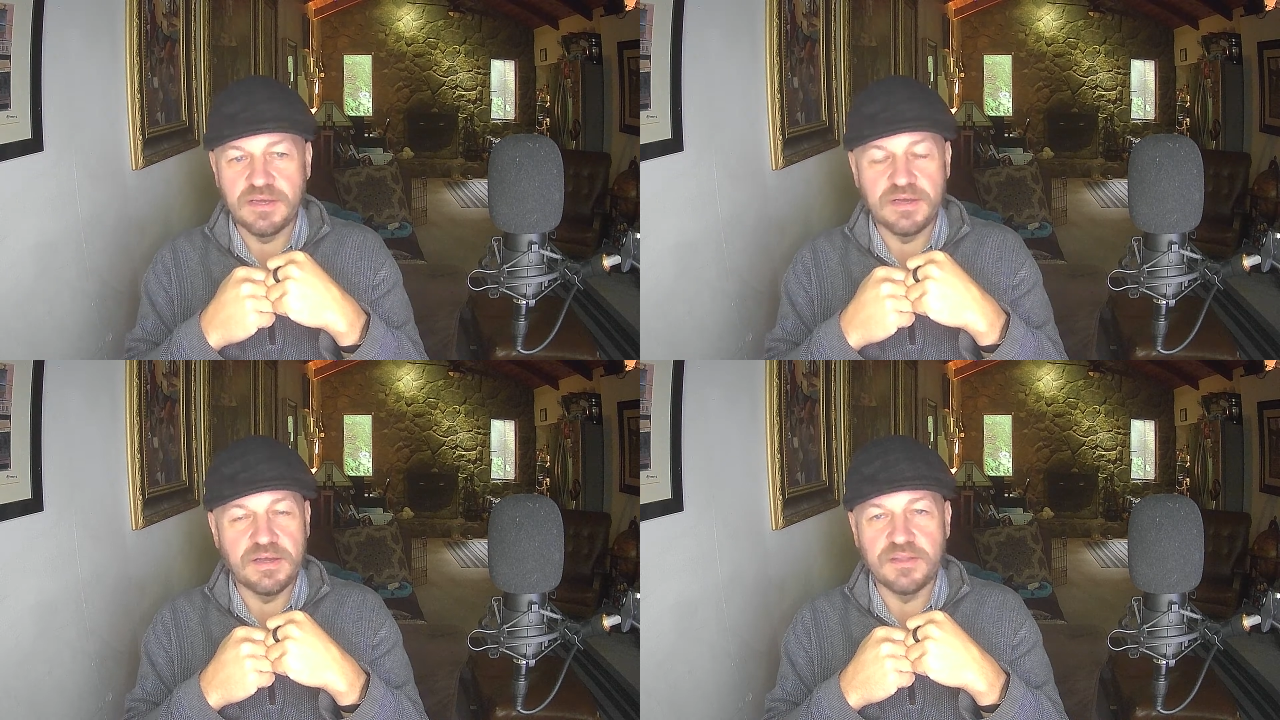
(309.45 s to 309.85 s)

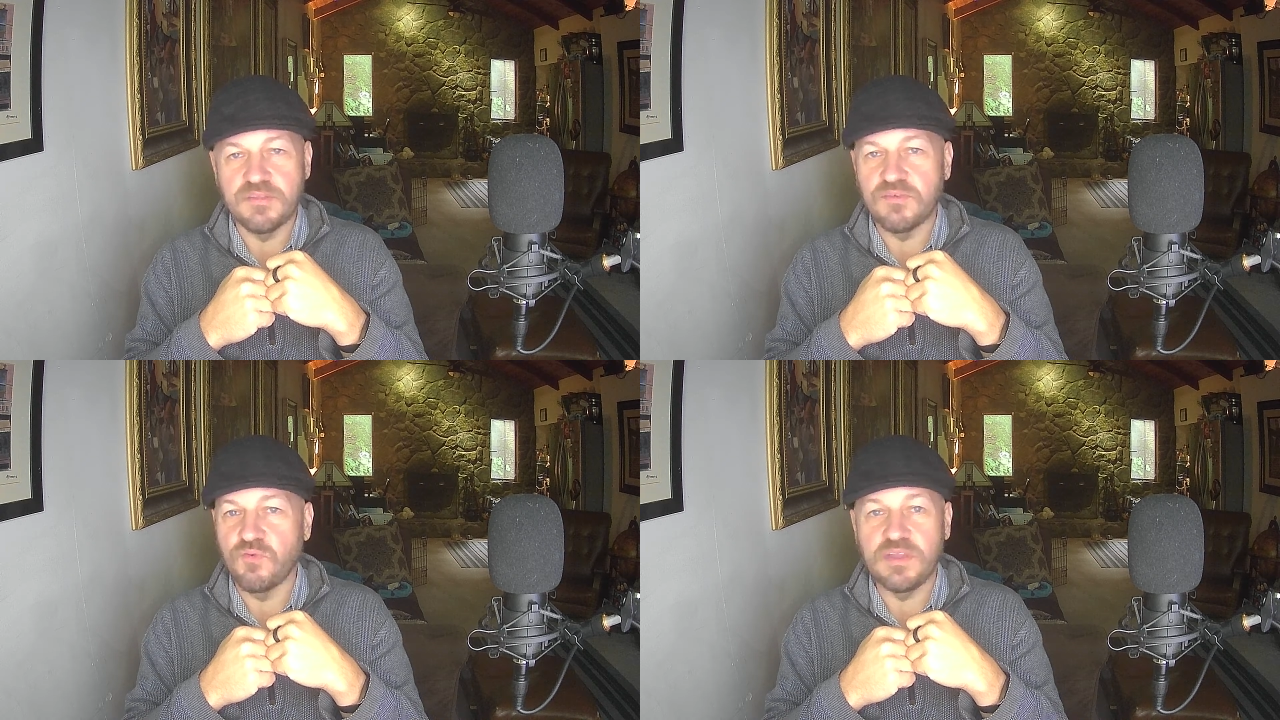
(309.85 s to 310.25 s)
it's
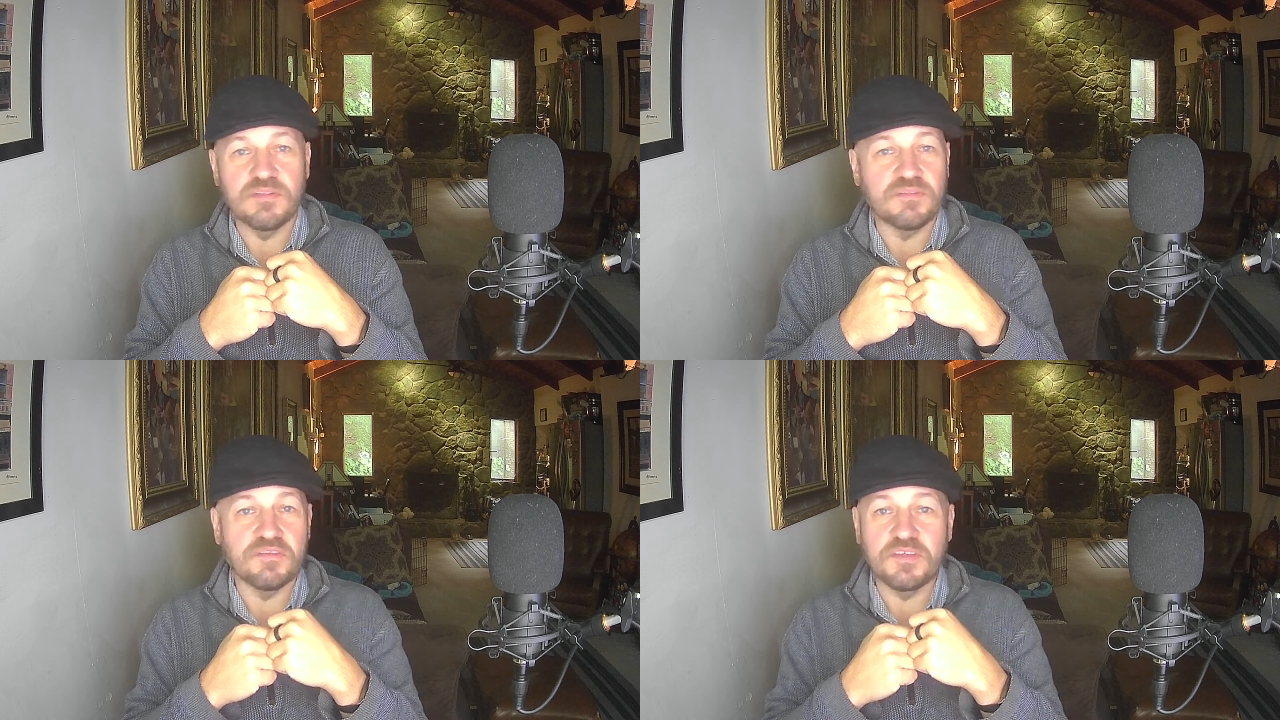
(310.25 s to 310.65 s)
great to
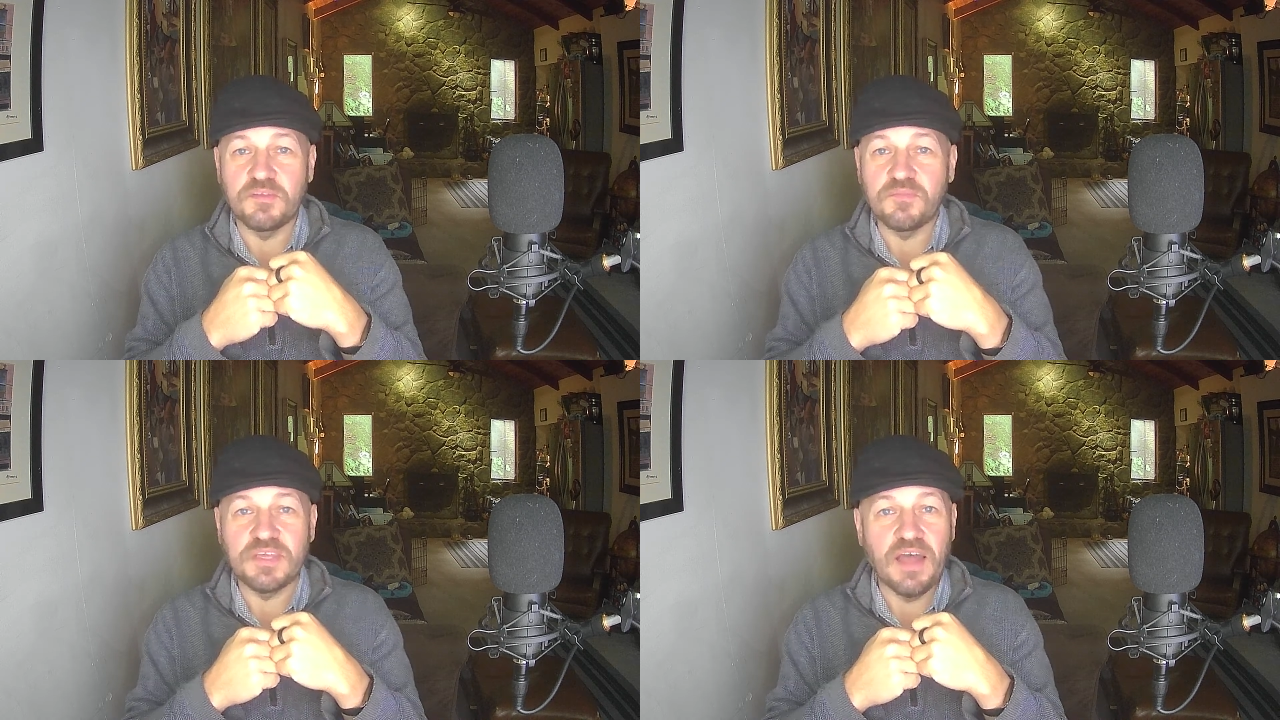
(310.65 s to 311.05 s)
see them
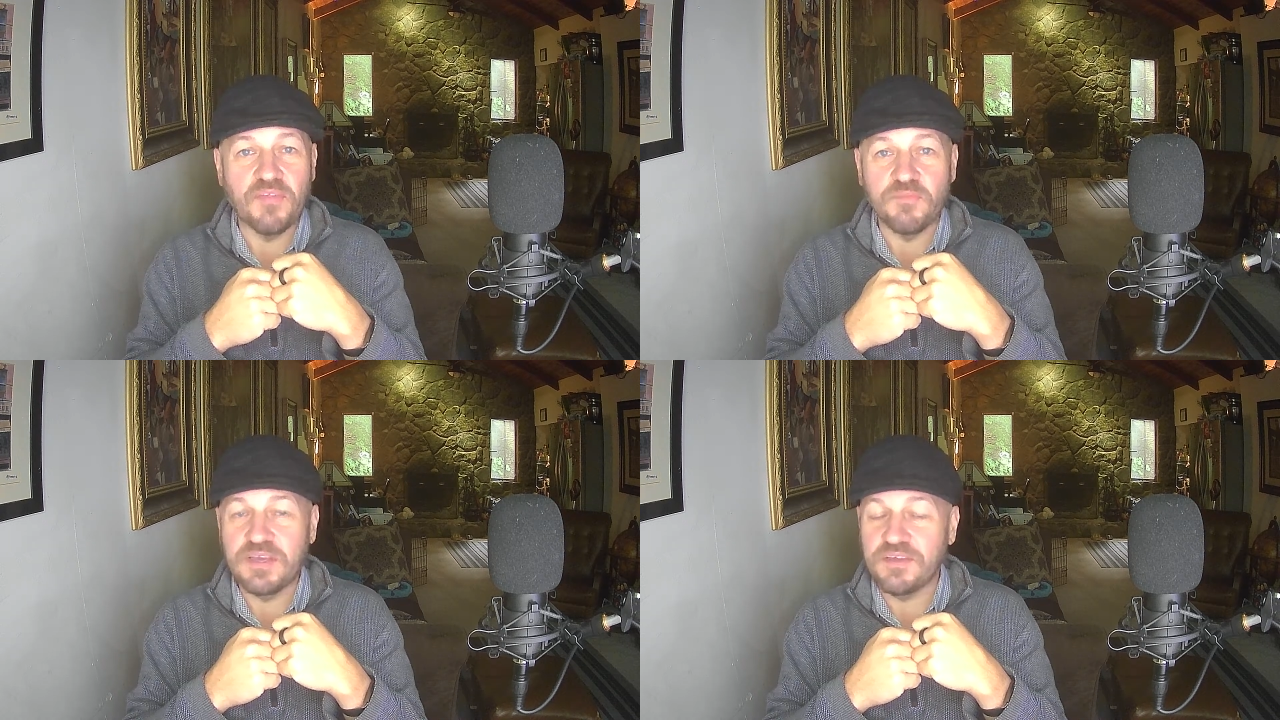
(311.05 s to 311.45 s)
together
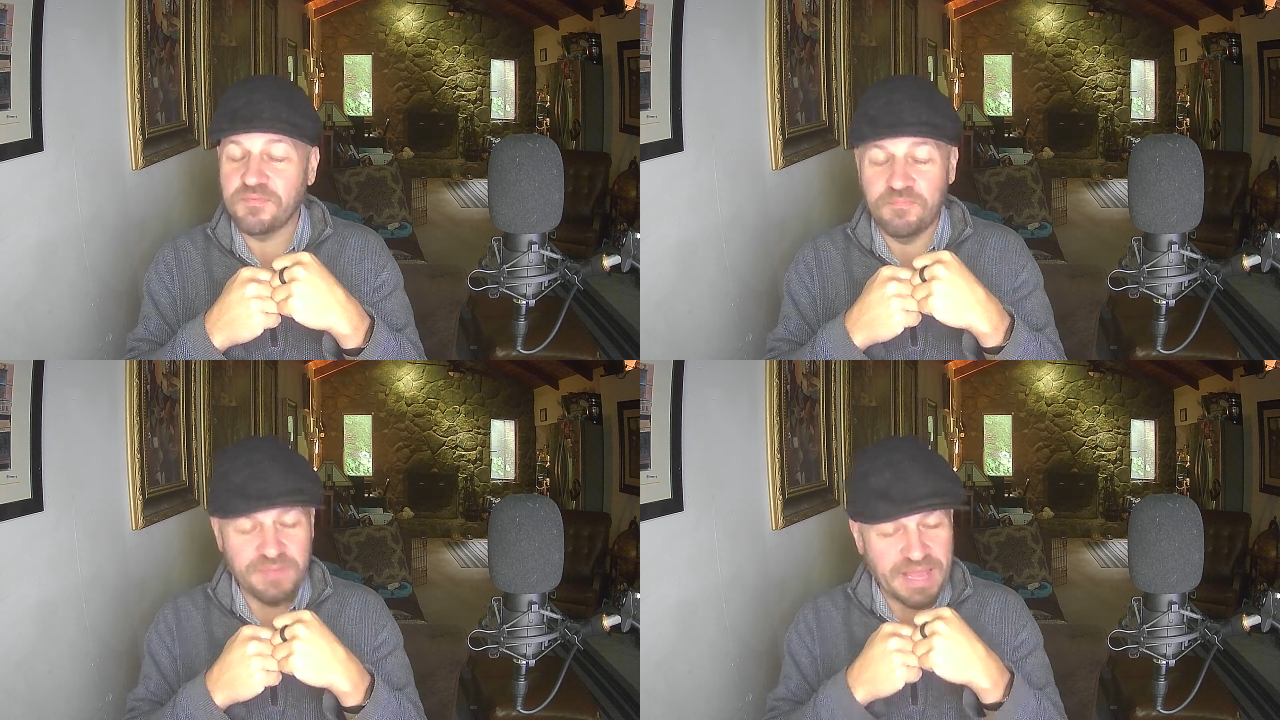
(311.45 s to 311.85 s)
because,
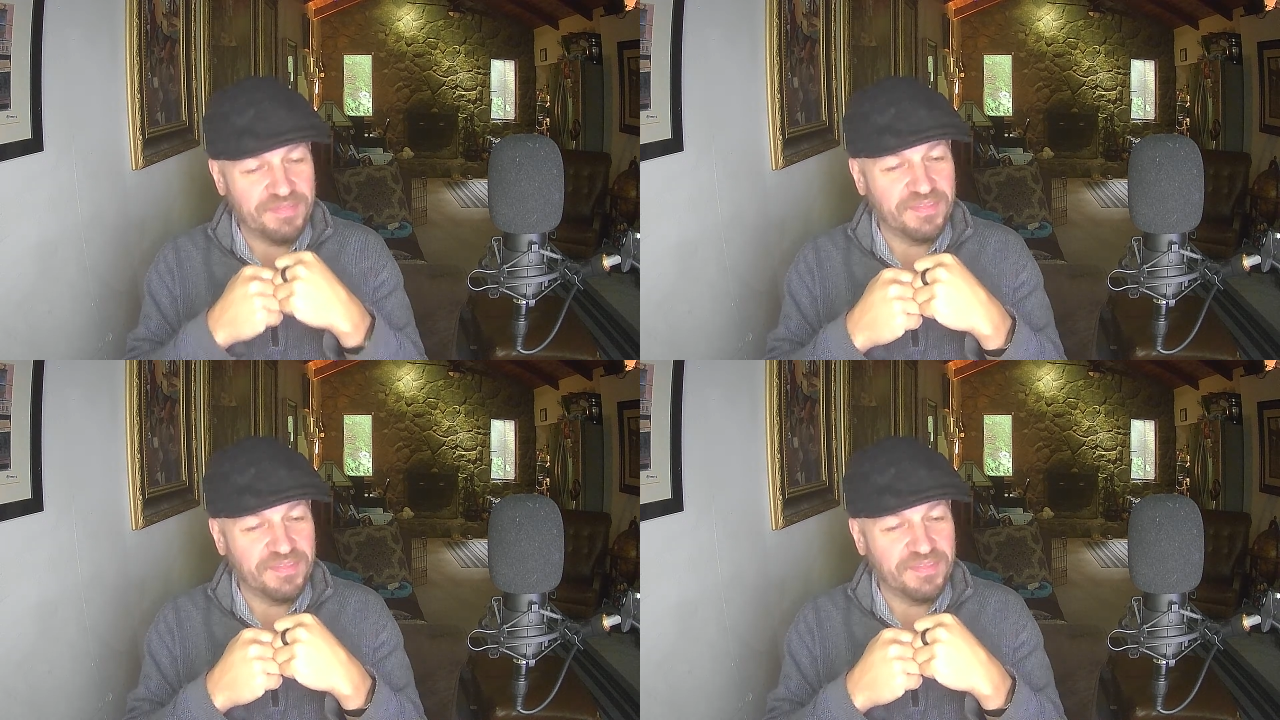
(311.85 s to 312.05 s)
man,